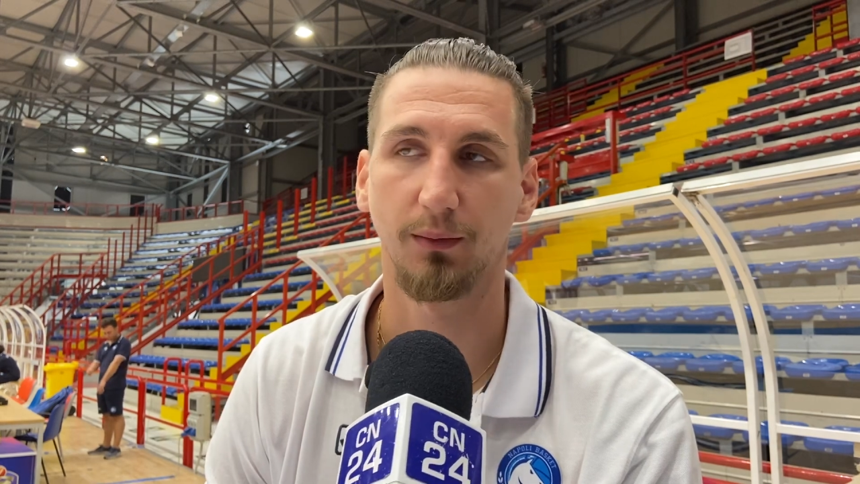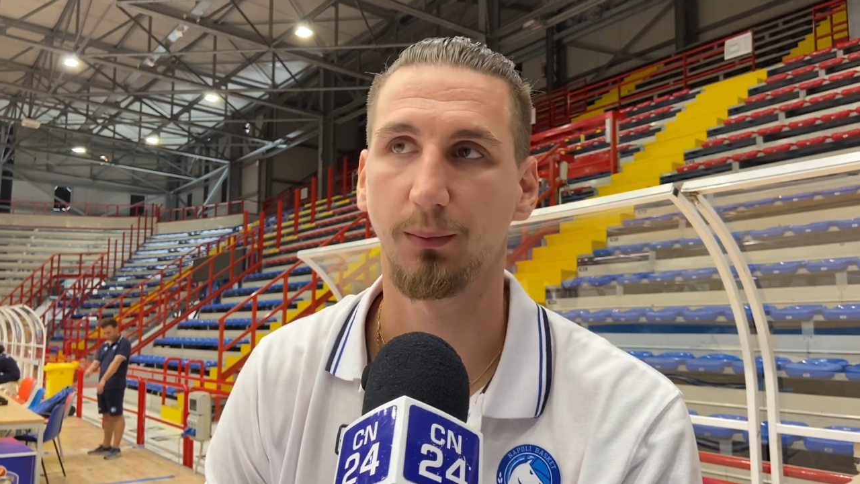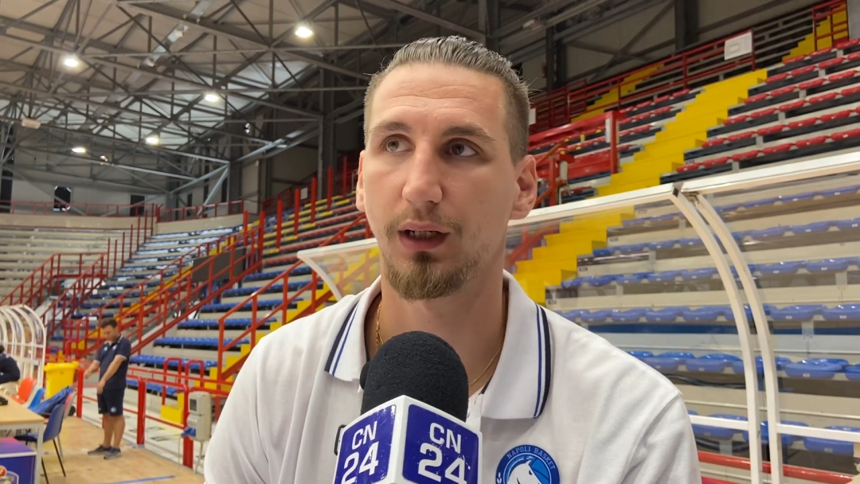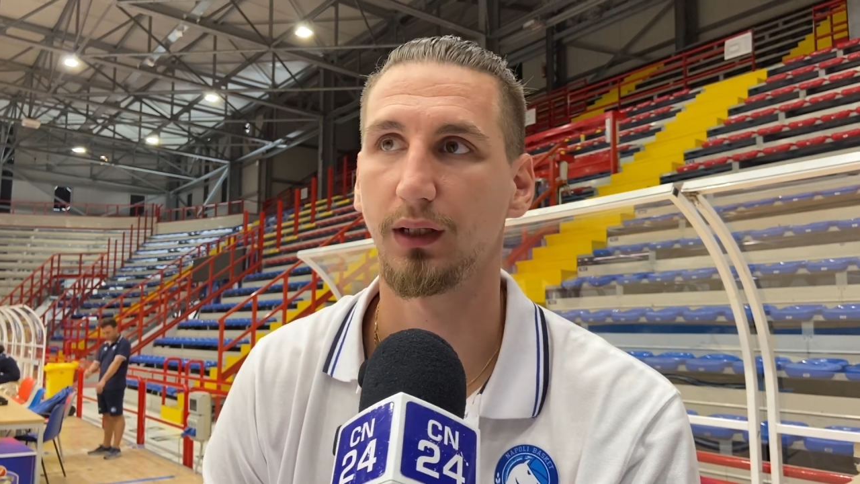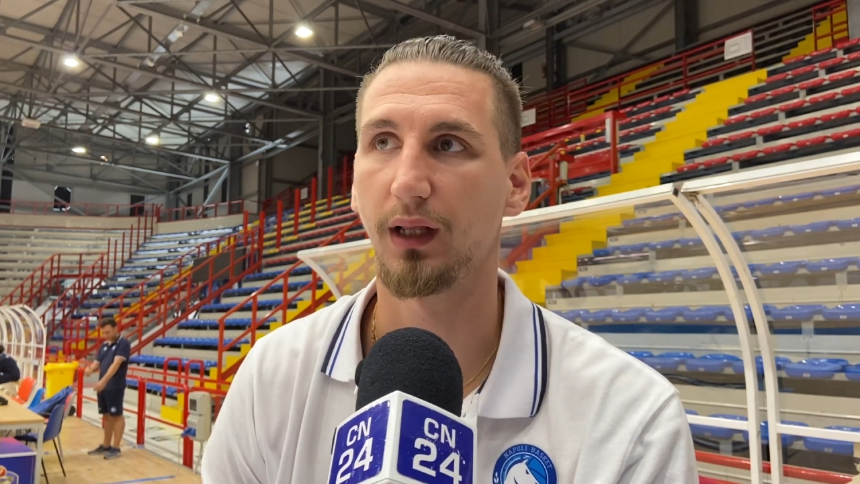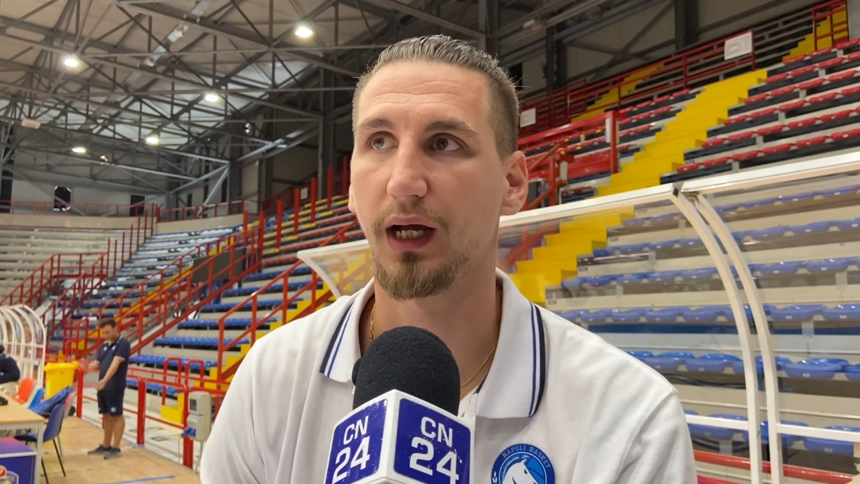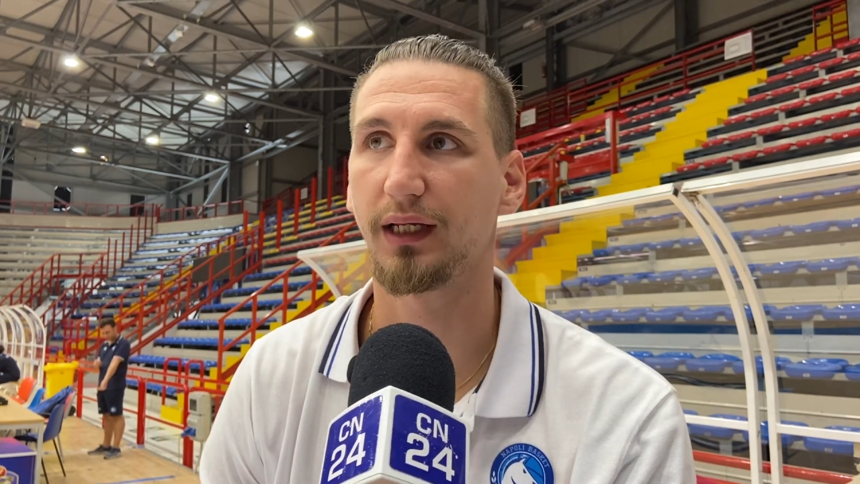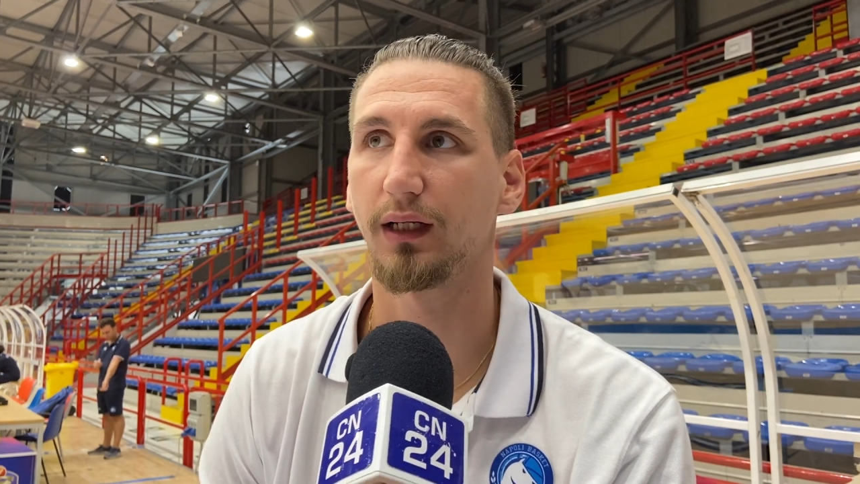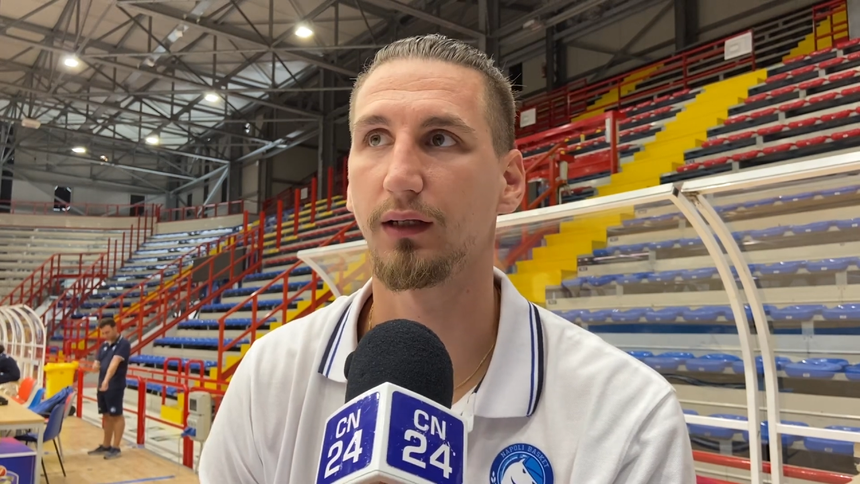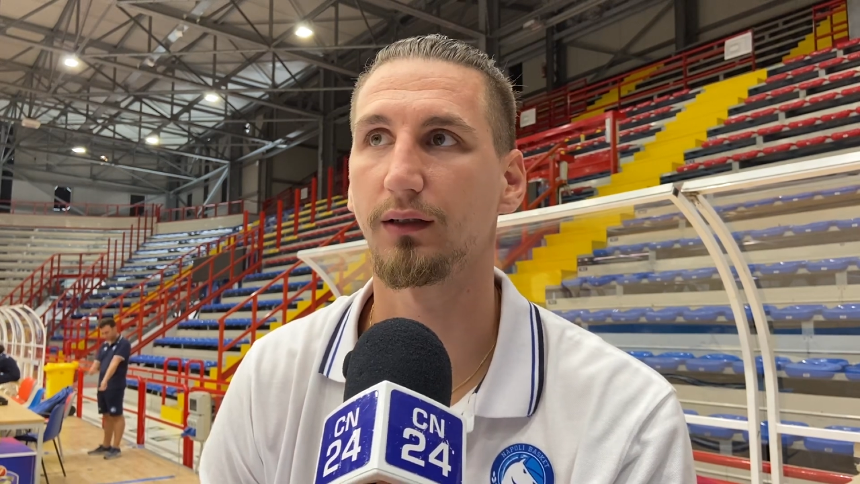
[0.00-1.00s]
but I
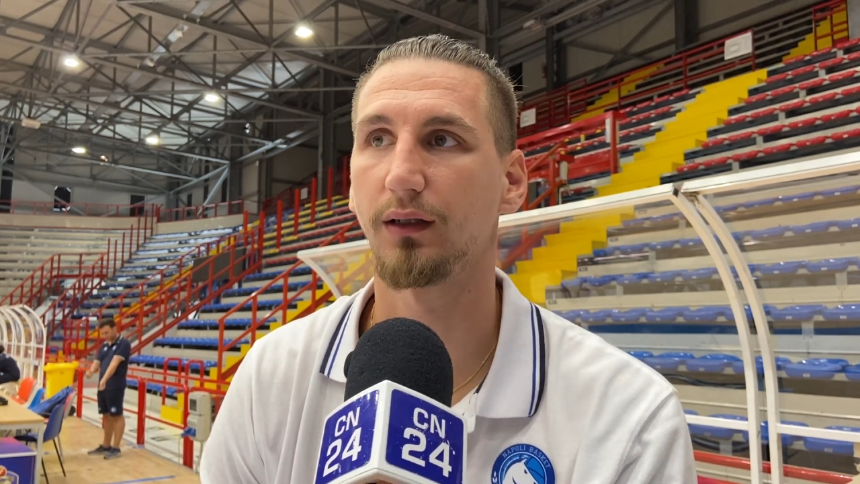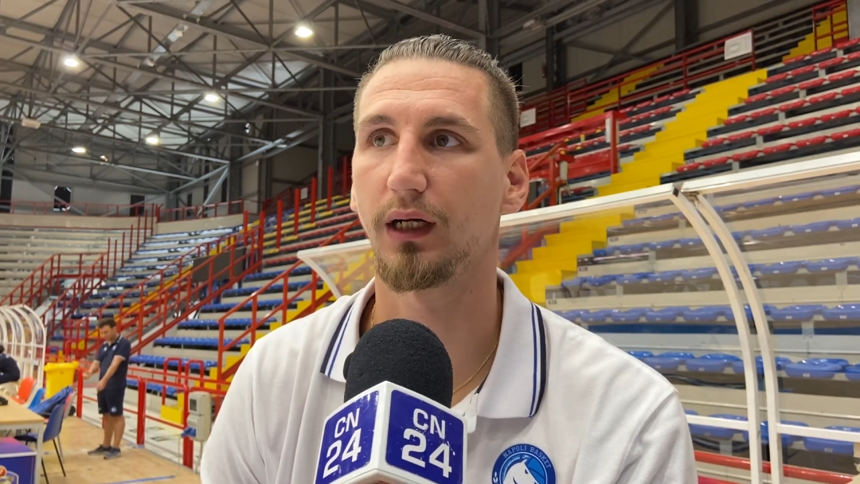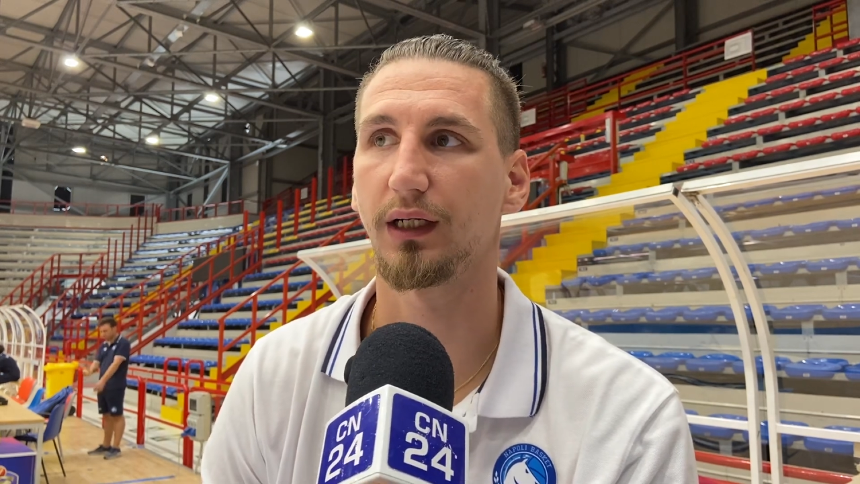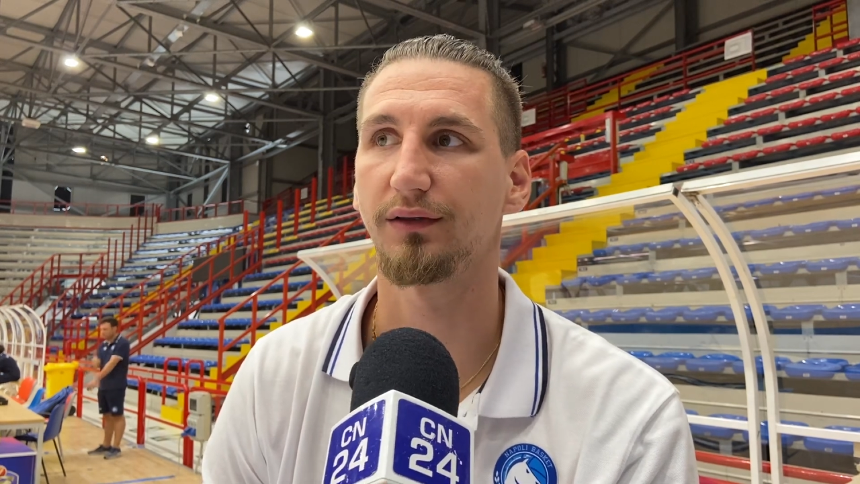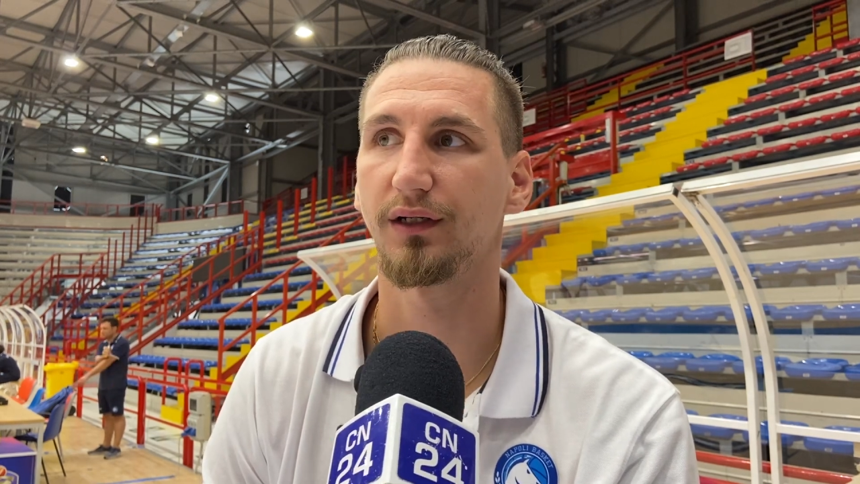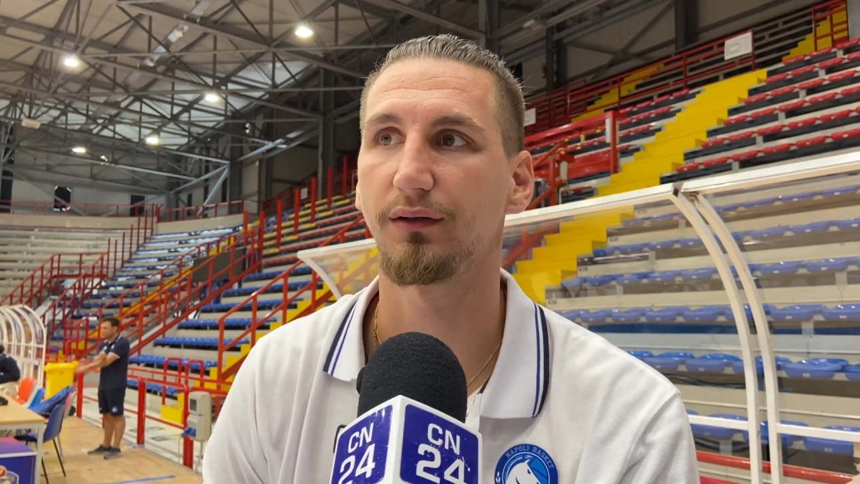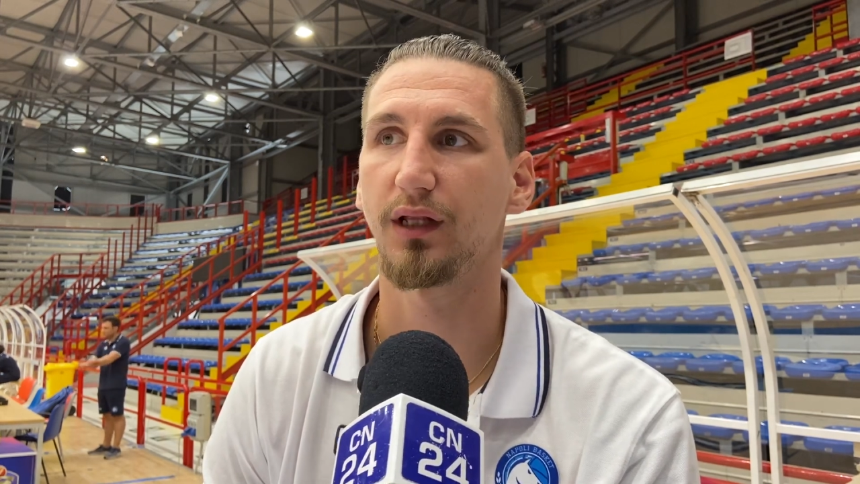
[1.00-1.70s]
can tell